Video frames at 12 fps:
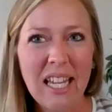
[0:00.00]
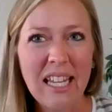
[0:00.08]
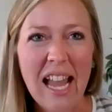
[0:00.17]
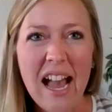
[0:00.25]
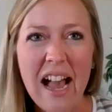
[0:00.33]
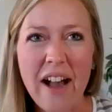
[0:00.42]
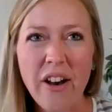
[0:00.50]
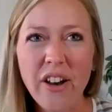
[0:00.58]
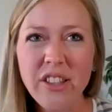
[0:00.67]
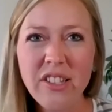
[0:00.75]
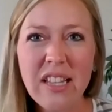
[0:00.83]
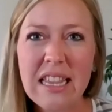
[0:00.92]
yeah,
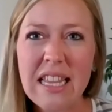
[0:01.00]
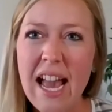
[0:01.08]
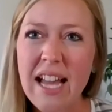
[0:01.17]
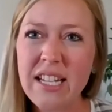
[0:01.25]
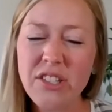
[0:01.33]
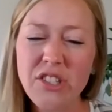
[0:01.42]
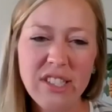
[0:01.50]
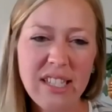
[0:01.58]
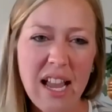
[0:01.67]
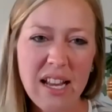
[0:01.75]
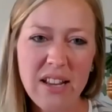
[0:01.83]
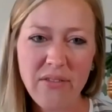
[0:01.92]
other than that, just
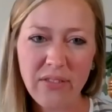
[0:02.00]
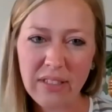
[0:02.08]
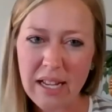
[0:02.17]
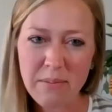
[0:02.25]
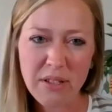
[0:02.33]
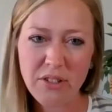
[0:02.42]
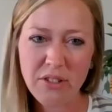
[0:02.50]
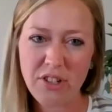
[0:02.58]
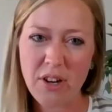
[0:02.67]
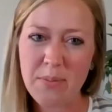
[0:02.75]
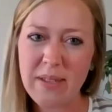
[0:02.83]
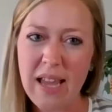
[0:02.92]
kind of like Mr.
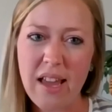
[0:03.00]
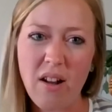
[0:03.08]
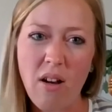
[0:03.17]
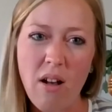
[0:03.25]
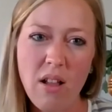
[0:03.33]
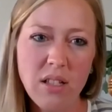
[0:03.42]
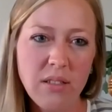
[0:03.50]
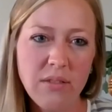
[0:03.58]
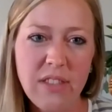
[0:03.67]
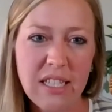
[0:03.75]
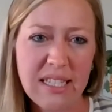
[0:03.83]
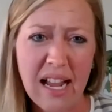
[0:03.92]
Sharp said, all of
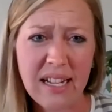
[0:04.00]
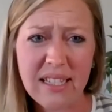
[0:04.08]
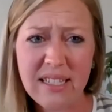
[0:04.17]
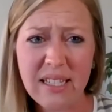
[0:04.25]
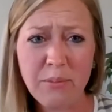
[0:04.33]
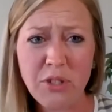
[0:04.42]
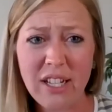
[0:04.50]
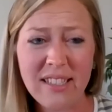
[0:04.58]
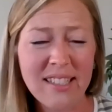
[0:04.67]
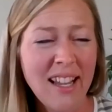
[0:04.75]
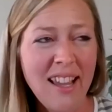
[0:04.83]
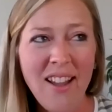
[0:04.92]
the science subjects,
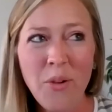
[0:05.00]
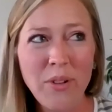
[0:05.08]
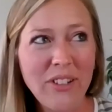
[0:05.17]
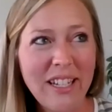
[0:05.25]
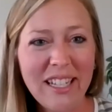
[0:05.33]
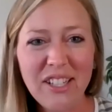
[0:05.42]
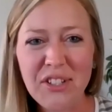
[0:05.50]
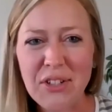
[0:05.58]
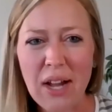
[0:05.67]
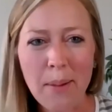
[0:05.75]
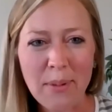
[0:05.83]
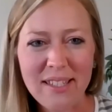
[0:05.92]
when you get a
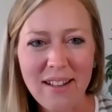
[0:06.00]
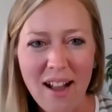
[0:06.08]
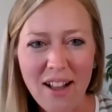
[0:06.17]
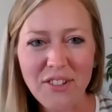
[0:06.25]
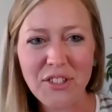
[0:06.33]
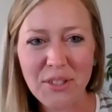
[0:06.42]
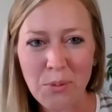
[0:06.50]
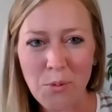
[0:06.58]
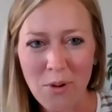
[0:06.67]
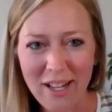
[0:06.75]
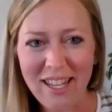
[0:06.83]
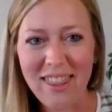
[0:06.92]
job, it's not just
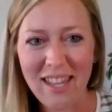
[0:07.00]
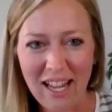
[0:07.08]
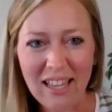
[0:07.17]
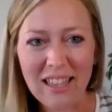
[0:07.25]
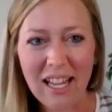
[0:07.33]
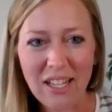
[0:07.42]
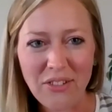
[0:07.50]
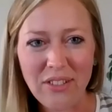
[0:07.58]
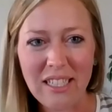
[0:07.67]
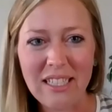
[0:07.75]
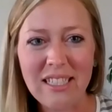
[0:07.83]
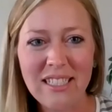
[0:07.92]
one thing that you
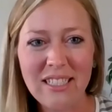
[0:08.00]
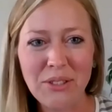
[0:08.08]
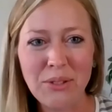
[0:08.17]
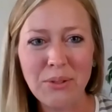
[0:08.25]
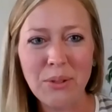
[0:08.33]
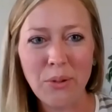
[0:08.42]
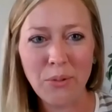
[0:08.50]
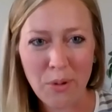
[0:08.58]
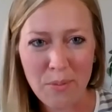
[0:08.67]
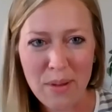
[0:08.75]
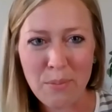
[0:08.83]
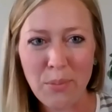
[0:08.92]
need to
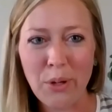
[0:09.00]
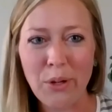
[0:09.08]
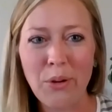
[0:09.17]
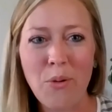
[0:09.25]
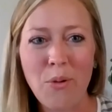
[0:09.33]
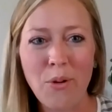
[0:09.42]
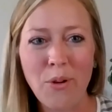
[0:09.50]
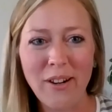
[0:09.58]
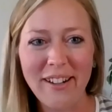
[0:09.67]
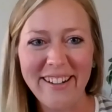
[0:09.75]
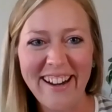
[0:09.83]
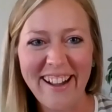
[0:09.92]
remember
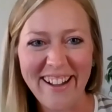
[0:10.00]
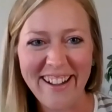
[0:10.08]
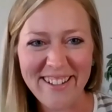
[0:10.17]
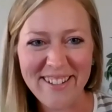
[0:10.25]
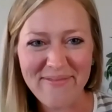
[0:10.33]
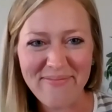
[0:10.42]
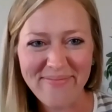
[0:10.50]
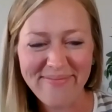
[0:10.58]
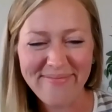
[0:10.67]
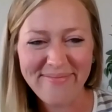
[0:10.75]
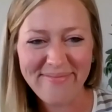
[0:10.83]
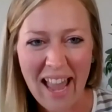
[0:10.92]
or
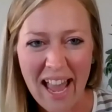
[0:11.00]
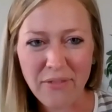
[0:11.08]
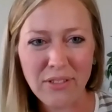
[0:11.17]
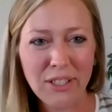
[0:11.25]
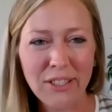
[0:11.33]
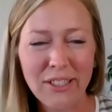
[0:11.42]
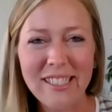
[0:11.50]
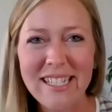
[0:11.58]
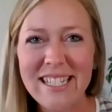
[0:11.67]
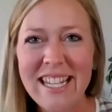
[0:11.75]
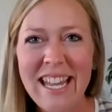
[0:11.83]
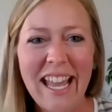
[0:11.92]
have learned.
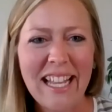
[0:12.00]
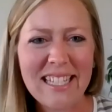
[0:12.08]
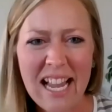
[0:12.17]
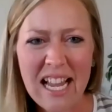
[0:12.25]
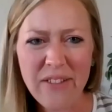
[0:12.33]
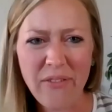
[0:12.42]
It's kind of